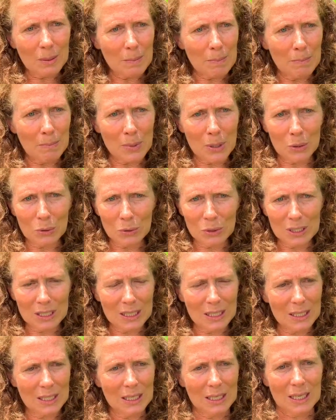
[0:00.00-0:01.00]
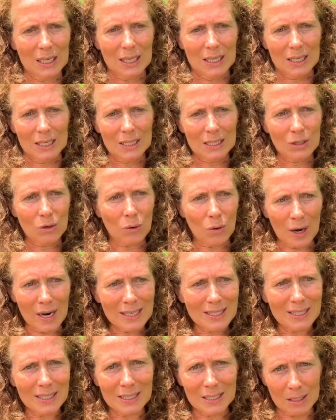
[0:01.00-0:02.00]

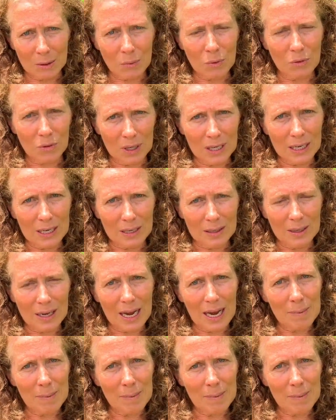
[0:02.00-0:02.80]
multi-crisis that we're in.